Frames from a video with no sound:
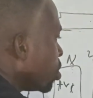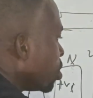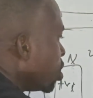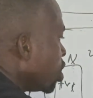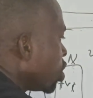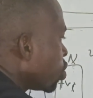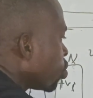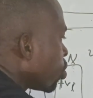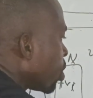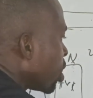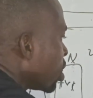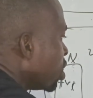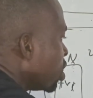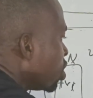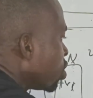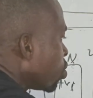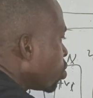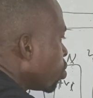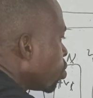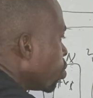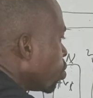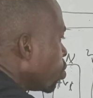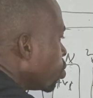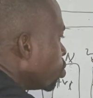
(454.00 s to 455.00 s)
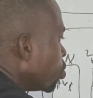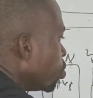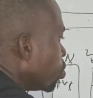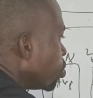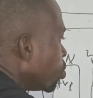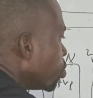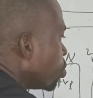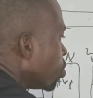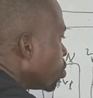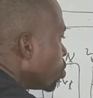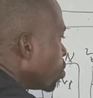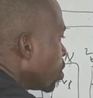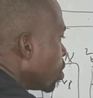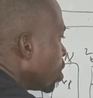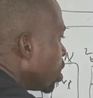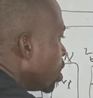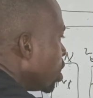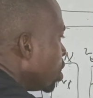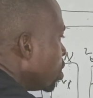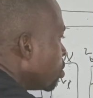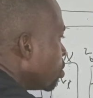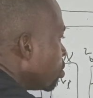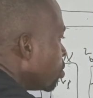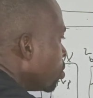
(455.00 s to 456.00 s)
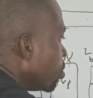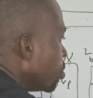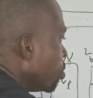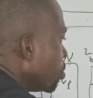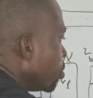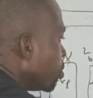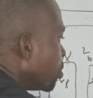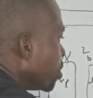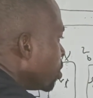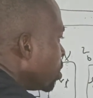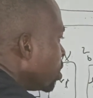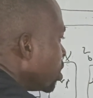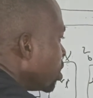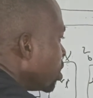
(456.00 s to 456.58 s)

This one is load. LOAD.